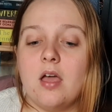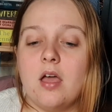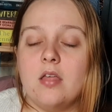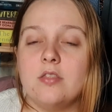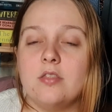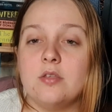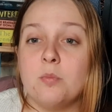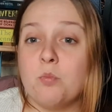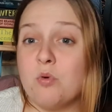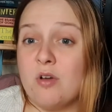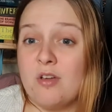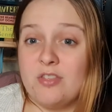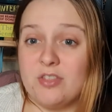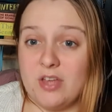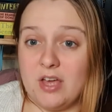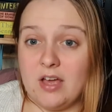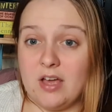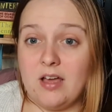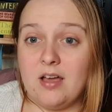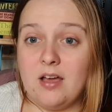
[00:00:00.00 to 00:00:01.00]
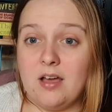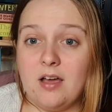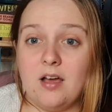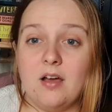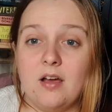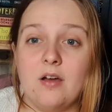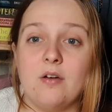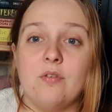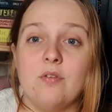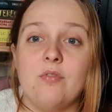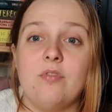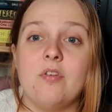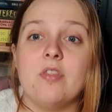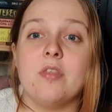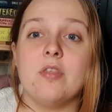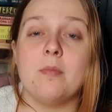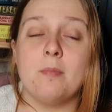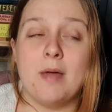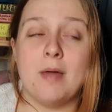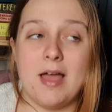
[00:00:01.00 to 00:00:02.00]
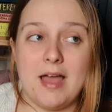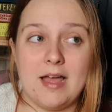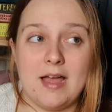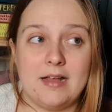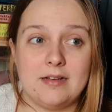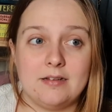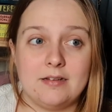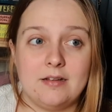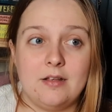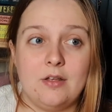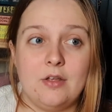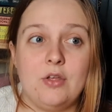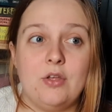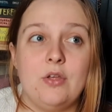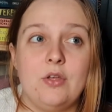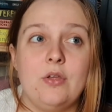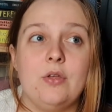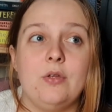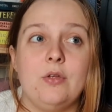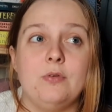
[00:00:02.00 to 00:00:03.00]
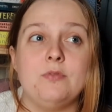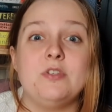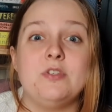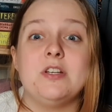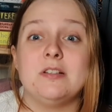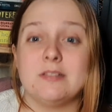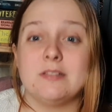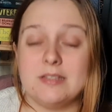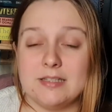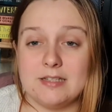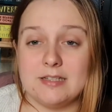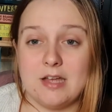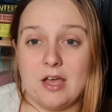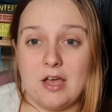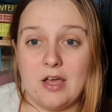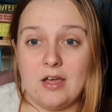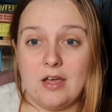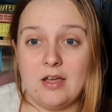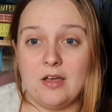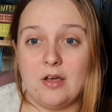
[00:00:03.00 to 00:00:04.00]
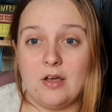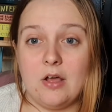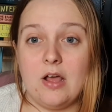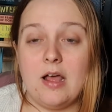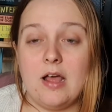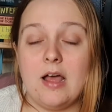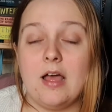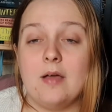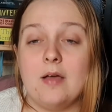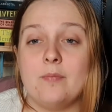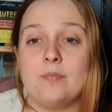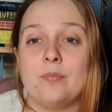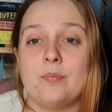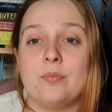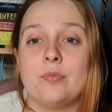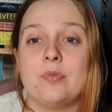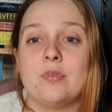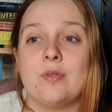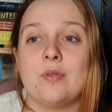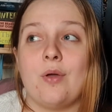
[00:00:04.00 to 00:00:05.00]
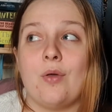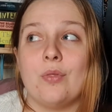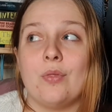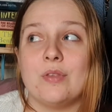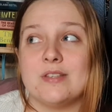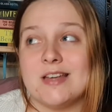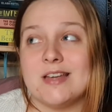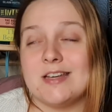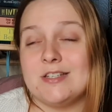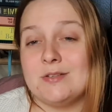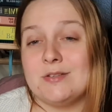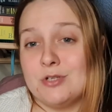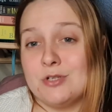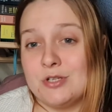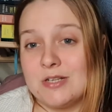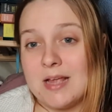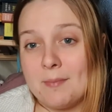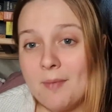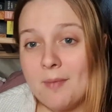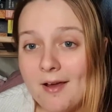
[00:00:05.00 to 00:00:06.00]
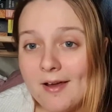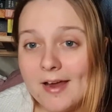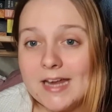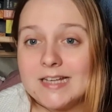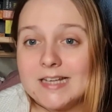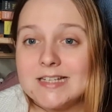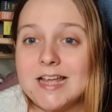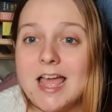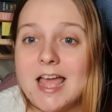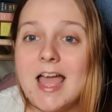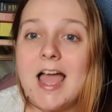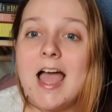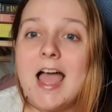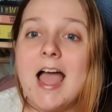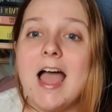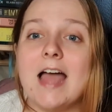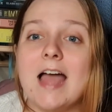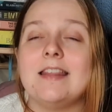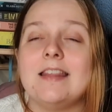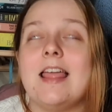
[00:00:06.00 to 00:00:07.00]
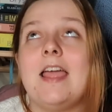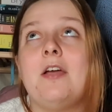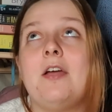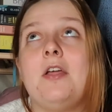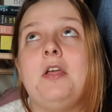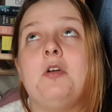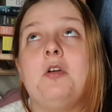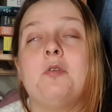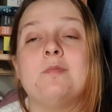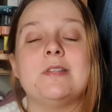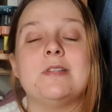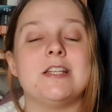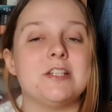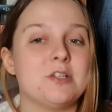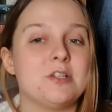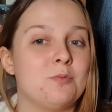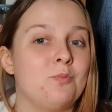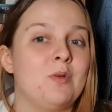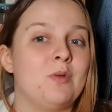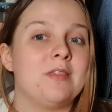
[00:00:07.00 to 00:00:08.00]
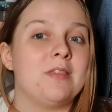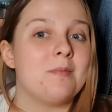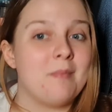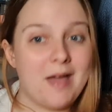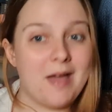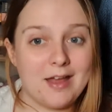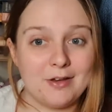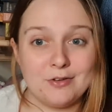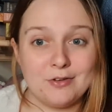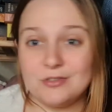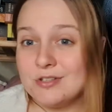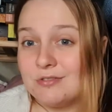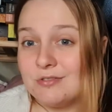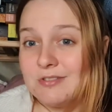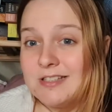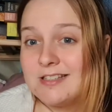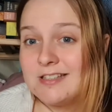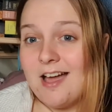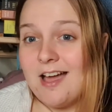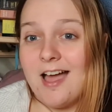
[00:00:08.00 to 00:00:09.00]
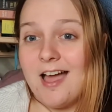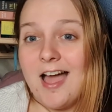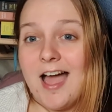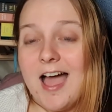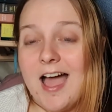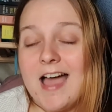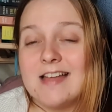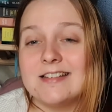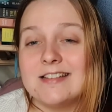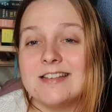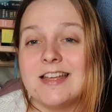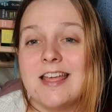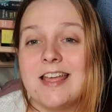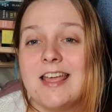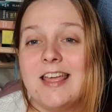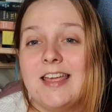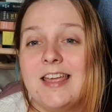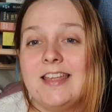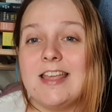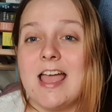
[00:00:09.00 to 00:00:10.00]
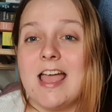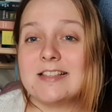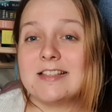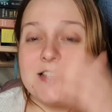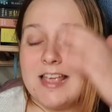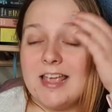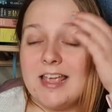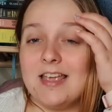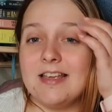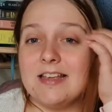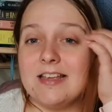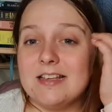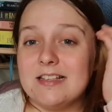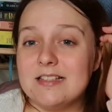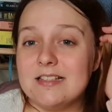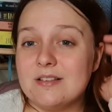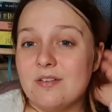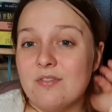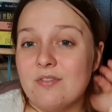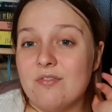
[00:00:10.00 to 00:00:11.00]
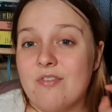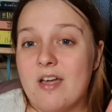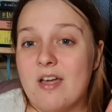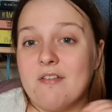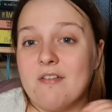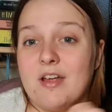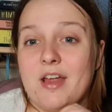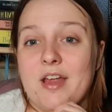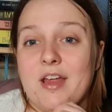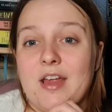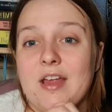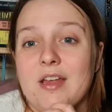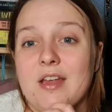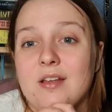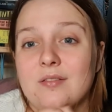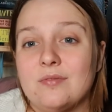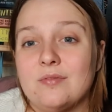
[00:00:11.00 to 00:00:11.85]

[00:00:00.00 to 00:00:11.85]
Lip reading: the brother of the man who jilted her on the day she was due to get married, and they are in competition with the man who jilted her. And yes, it is very